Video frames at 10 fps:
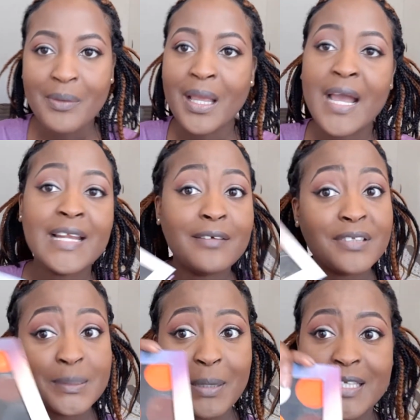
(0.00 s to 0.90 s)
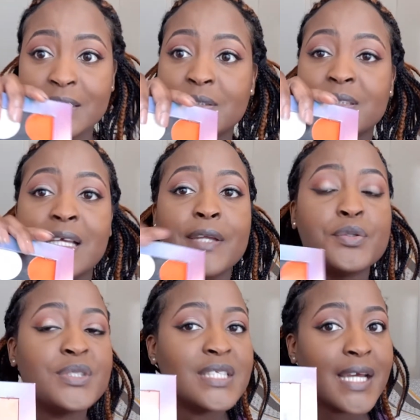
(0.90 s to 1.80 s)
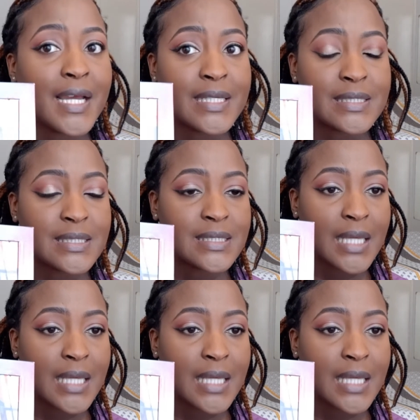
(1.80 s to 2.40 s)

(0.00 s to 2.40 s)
I love this palette because I use it as